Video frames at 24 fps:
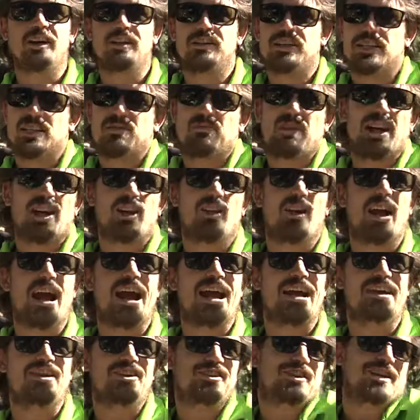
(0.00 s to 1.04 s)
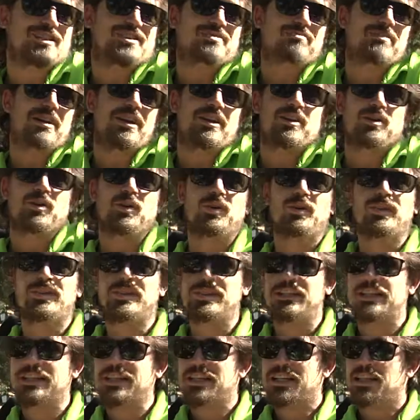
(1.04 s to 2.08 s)
It doesn't matter your age, doesn't matter your
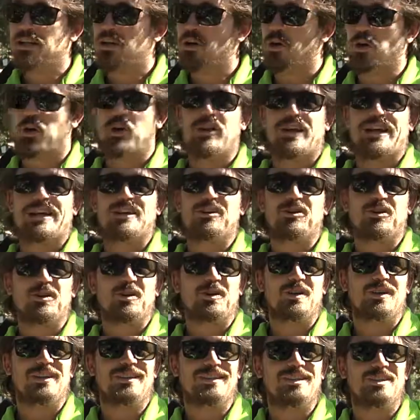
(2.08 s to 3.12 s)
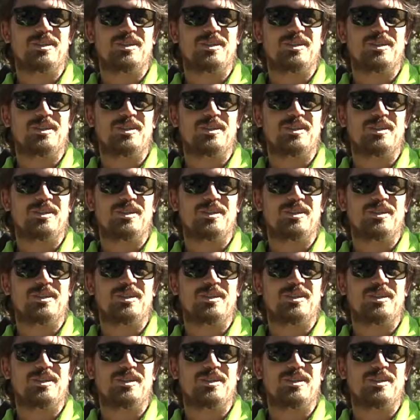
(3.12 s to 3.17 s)
your creed or,